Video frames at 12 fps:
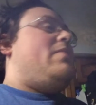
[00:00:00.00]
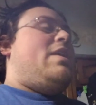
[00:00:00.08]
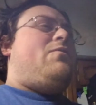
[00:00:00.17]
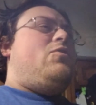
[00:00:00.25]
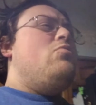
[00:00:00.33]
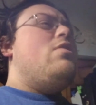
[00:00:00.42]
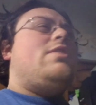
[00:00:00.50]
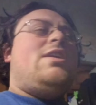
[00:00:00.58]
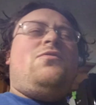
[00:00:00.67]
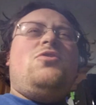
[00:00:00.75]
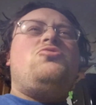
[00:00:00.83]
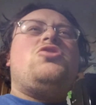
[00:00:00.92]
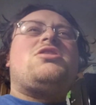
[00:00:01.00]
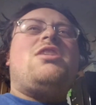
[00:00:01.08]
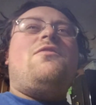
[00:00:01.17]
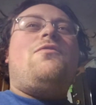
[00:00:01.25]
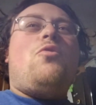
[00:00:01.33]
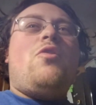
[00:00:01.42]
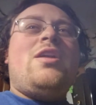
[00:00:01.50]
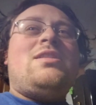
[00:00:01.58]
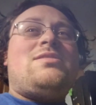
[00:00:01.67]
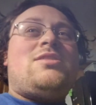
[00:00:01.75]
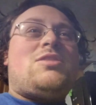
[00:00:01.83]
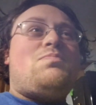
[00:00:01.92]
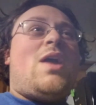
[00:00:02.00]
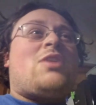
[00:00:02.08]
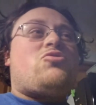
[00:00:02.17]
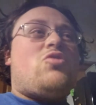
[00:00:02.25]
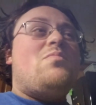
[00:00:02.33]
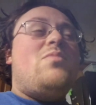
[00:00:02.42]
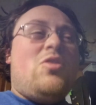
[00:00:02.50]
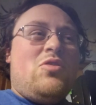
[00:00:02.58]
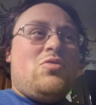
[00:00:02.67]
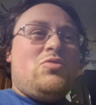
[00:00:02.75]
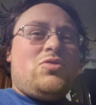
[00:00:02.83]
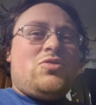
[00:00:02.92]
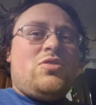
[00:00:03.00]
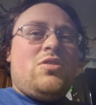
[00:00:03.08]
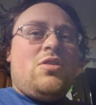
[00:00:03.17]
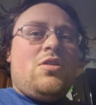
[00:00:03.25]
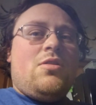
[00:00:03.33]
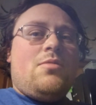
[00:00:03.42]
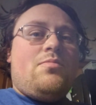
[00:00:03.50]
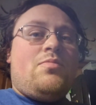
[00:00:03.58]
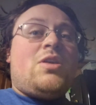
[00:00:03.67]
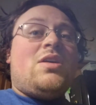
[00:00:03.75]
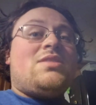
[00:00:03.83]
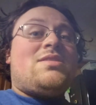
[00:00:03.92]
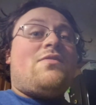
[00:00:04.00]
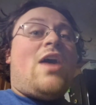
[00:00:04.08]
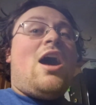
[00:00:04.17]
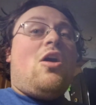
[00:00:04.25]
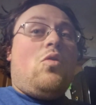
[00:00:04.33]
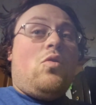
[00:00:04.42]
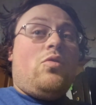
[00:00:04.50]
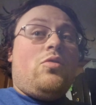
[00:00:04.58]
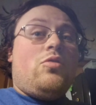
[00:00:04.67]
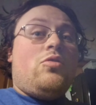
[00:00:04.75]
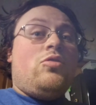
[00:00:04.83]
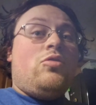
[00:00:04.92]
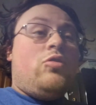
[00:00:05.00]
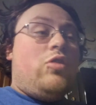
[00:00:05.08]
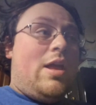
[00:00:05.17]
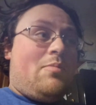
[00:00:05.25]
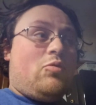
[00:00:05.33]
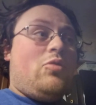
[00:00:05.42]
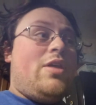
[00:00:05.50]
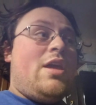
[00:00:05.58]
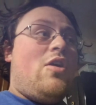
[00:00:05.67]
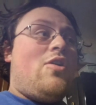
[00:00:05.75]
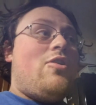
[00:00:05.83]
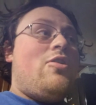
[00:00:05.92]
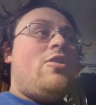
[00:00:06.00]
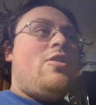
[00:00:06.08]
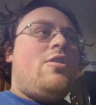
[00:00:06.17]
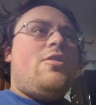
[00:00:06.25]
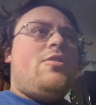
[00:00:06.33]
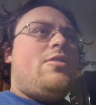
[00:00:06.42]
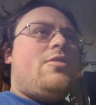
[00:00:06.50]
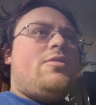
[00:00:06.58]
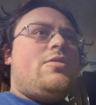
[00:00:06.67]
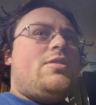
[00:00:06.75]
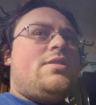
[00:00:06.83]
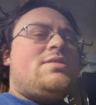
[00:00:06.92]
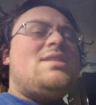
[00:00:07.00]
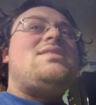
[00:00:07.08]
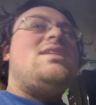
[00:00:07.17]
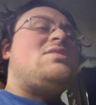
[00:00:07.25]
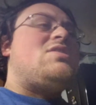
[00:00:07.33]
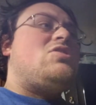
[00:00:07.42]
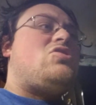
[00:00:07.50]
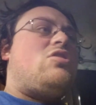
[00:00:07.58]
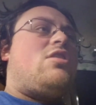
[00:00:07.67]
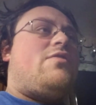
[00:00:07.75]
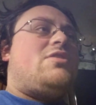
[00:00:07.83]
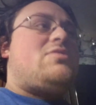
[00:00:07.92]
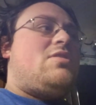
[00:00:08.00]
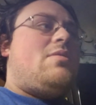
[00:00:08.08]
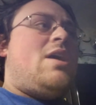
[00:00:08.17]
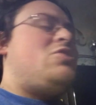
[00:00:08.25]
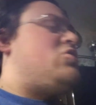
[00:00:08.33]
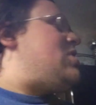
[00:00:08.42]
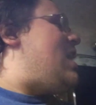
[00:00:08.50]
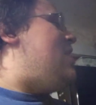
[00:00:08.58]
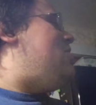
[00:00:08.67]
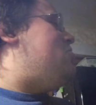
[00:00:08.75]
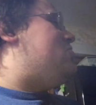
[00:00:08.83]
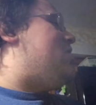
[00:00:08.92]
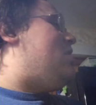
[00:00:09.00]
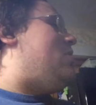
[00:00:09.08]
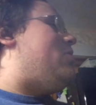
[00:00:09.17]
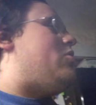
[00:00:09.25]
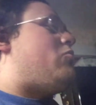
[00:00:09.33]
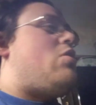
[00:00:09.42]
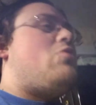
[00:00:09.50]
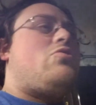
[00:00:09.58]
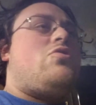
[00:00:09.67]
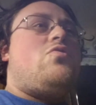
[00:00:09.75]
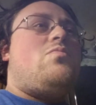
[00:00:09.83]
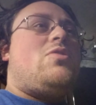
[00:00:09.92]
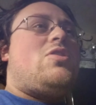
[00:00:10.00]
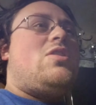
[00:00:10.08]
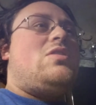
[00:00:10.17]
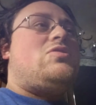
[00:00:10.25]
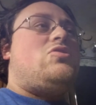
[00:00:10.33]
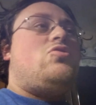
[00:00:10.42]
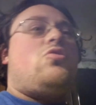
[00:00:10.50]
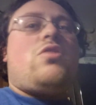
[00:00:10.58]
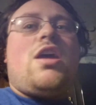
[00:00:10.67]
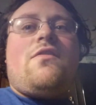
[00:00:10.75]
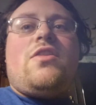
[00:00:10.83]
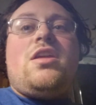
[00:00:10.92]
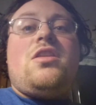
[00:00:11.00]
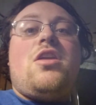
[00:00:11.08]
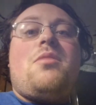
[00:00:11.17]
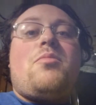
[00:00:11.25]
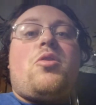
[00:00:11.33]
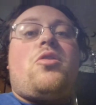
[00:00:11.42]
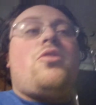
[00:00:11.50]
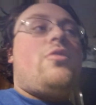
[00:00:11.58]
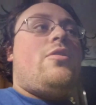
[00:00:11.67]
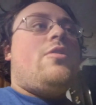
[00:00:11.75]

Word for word: If you look, if you just avoid Spectrum news because of how liberal they are, it's a decent service. I just hate using it on the Roku because you don't have any number.